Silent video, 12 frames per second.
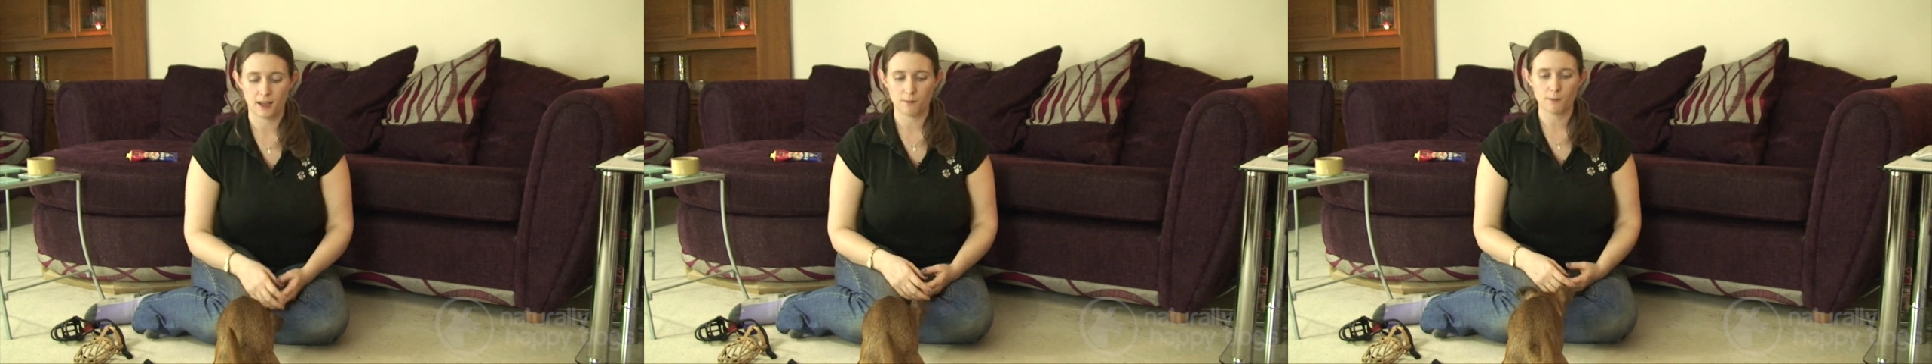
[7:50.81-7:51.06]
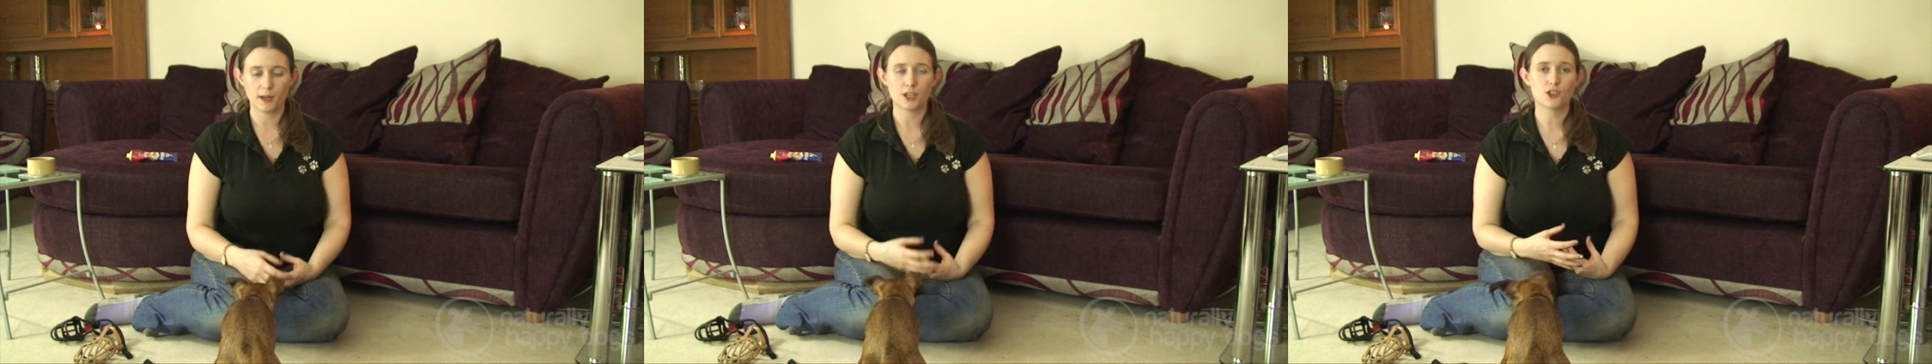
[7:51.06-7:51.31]

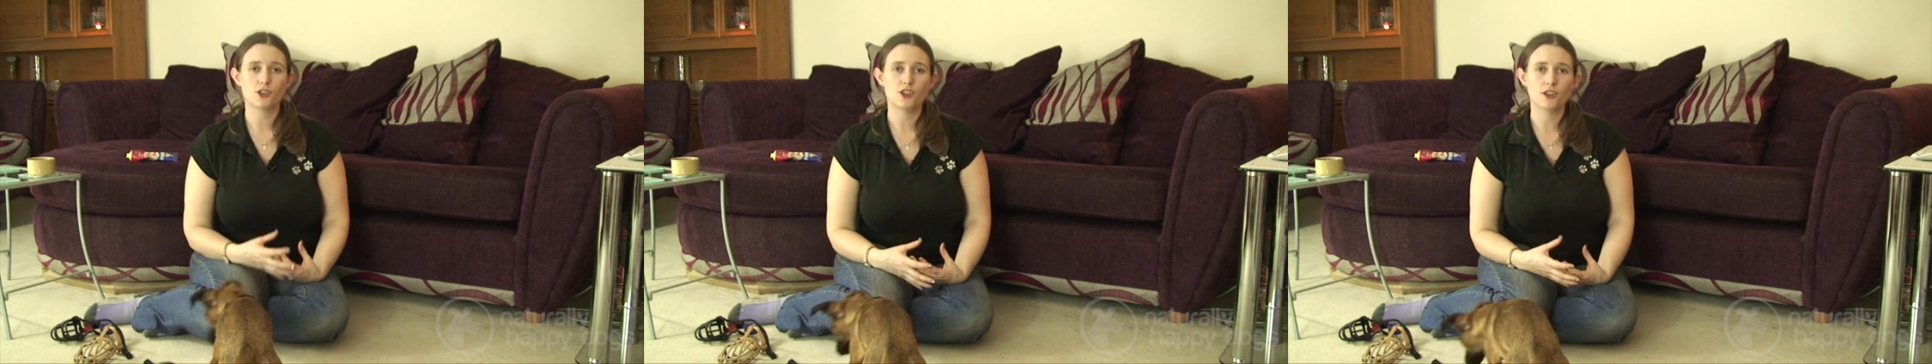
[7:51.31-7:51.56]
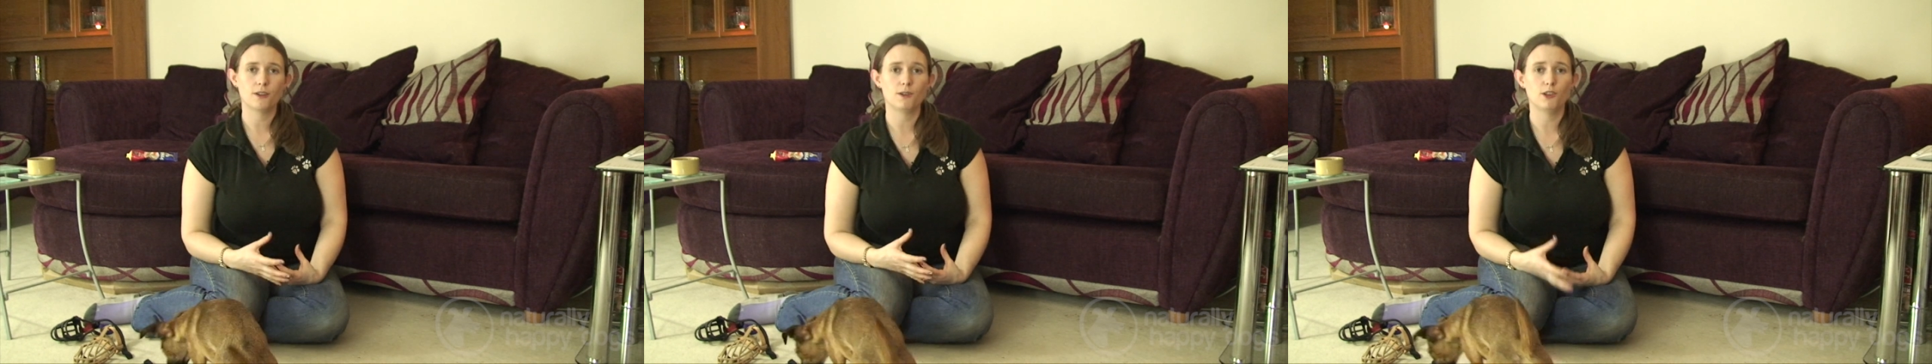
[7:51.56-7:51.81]
Make sure
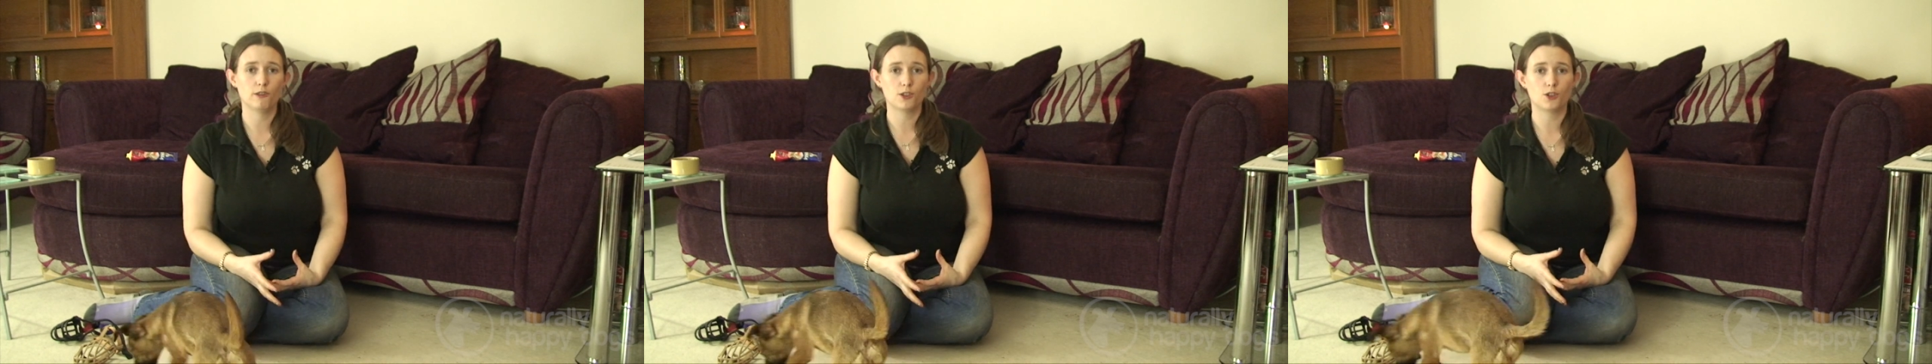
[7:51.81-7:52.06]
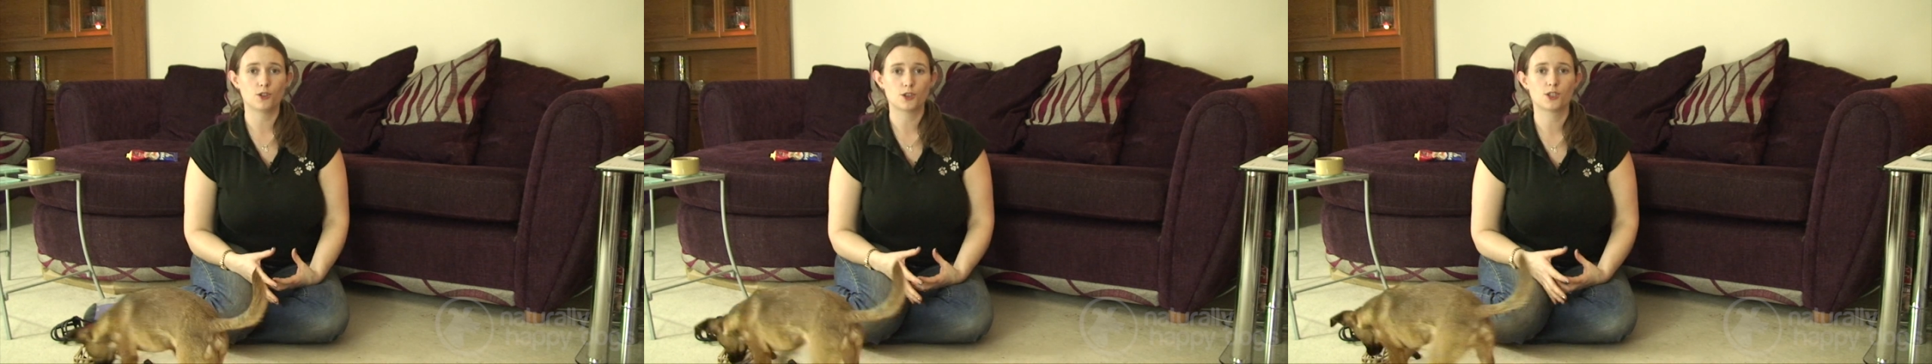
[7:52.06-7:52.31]
you go at your
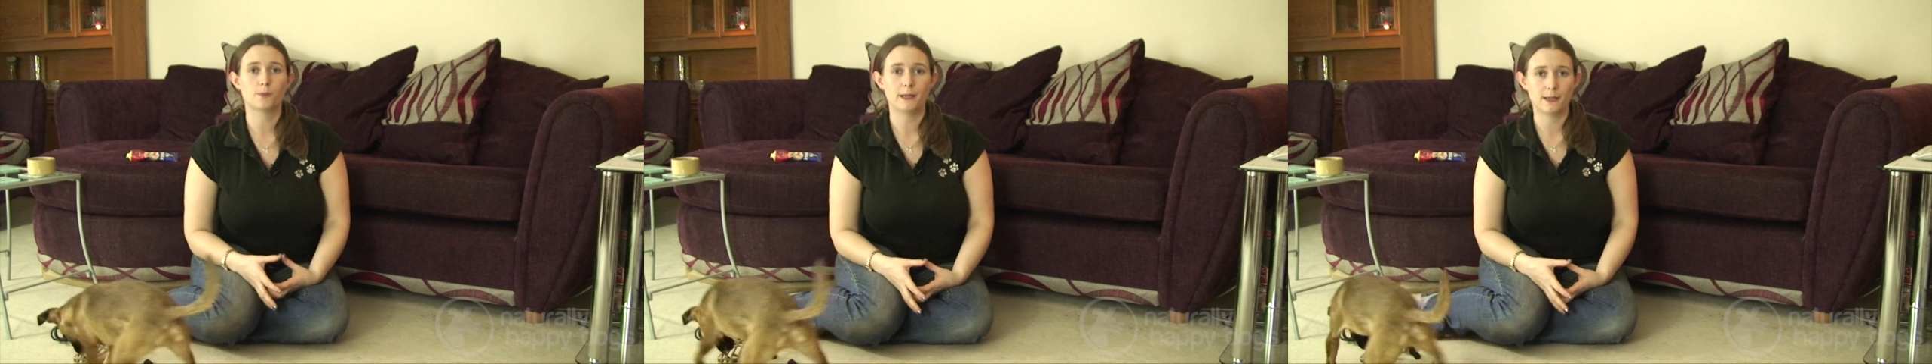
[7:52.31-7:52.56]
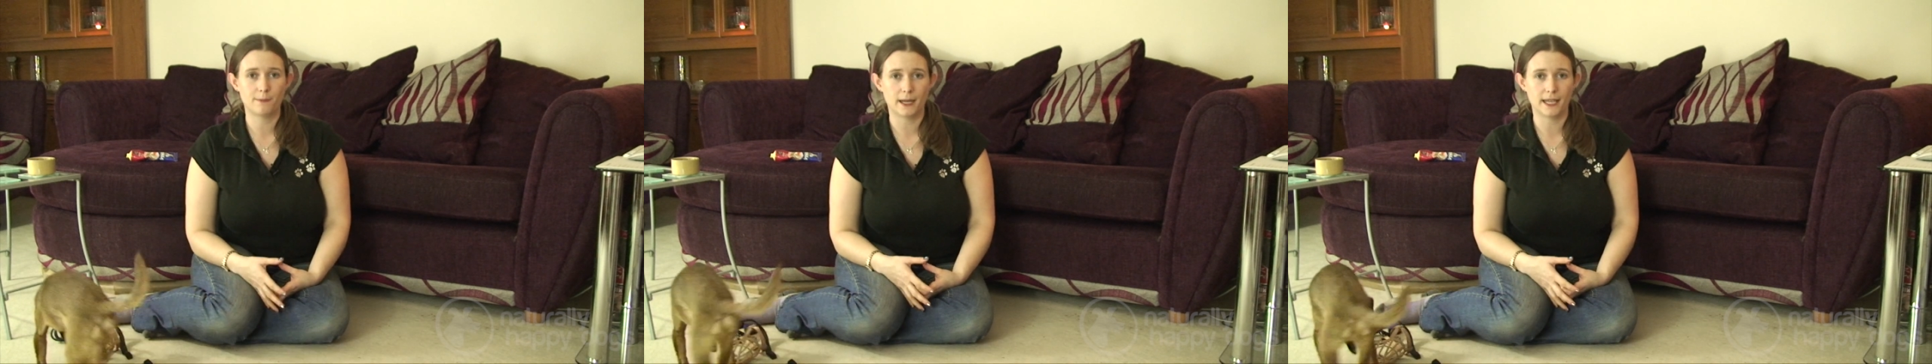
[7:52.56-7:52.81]
dog's
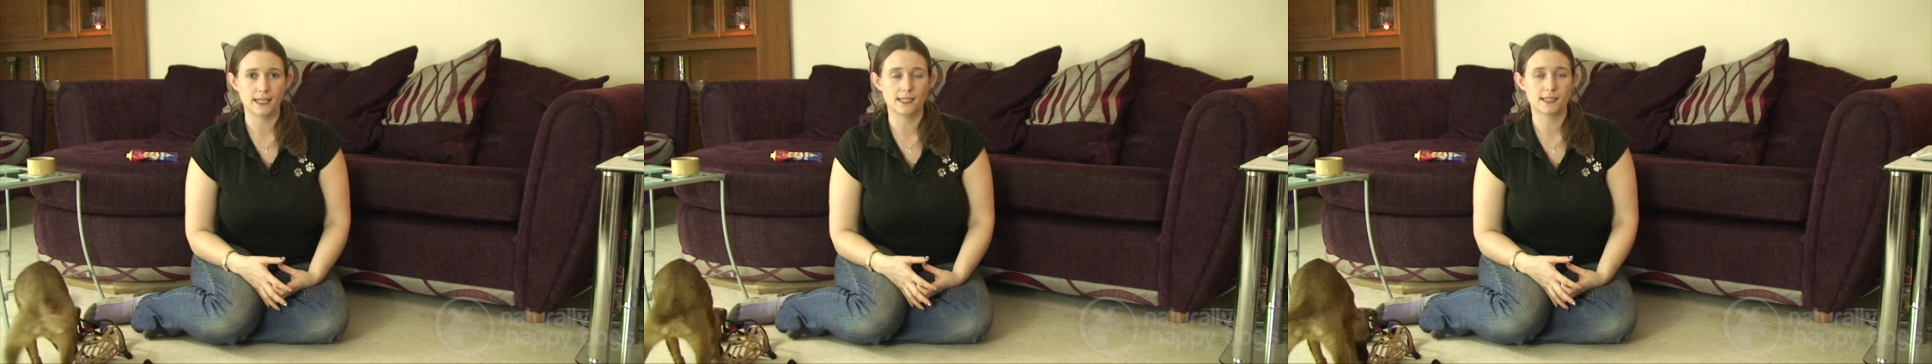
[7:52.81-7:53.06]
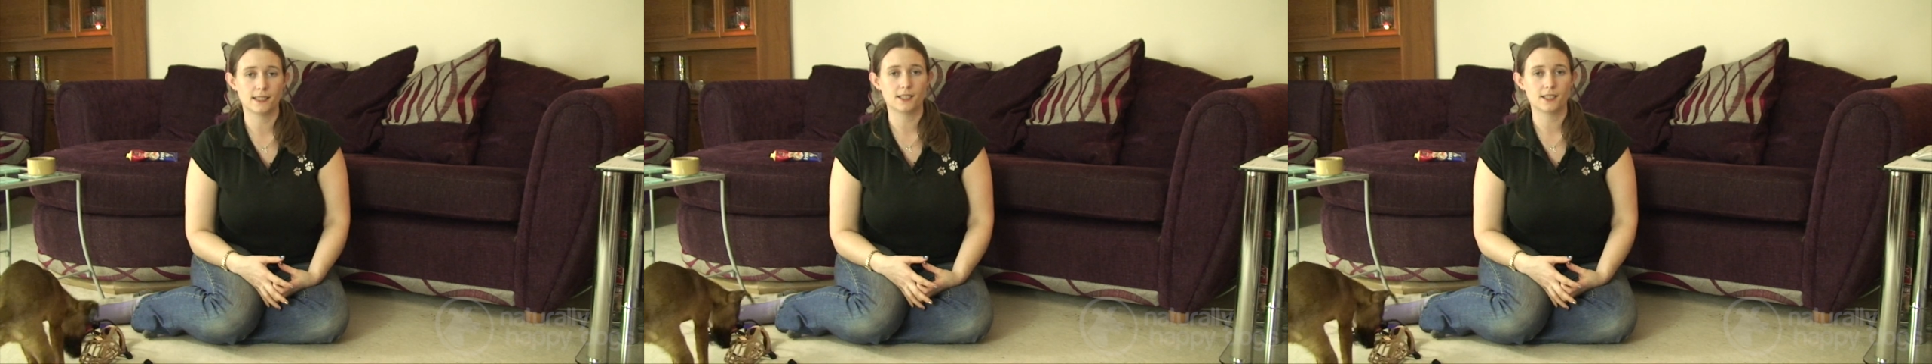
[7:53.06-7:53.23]
pace.